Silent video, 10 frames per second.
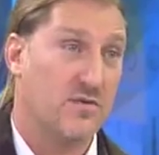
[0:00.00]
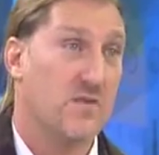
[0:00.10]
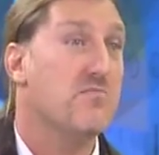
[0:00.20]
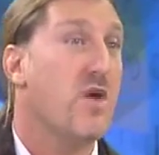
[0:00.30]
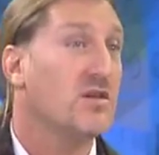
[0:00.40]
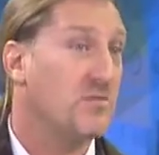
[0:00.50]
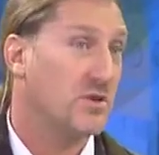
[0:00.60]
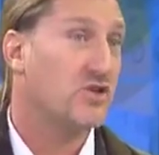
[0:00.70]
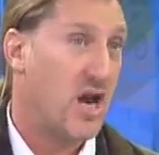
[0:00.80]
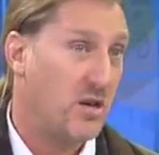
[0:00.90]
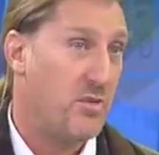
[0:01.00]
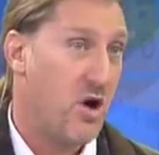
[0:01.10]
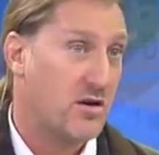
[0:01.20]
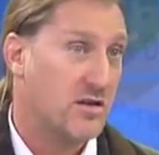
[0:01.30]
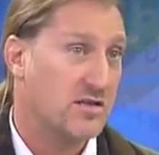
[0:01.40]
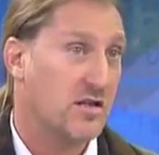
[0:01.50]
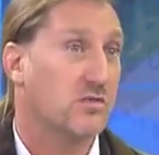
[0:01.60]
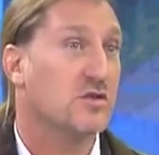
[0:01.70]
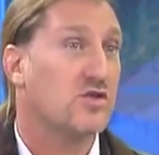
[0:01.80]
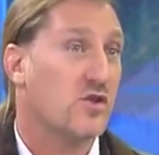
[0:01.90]
with multiple channel partners that
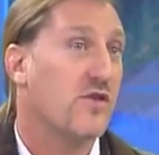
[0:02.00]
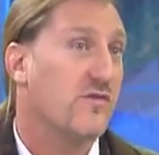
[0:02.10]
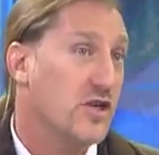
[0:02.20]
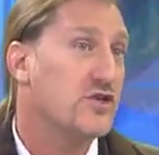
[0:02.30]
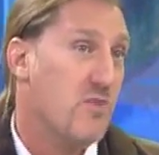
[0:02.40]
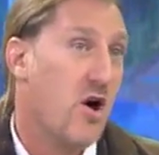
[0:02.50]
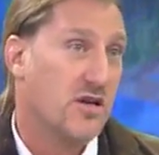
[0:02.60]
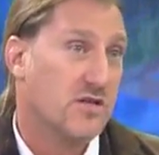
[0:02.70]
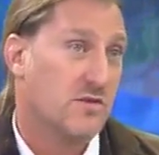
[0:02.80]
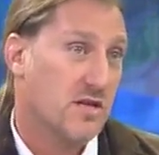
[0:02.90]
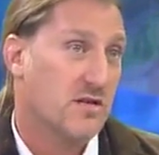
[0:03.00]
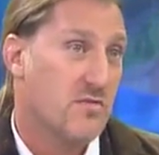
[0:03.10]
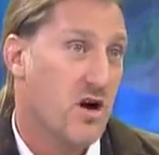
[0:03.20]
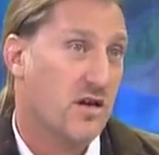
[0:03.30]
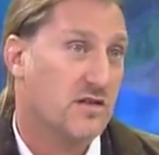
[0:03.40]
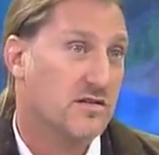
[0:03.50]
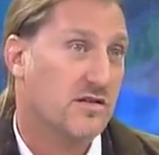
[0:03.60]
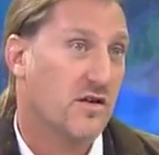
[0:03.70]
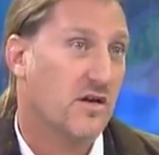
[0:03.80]
will serve niche markets within the market. So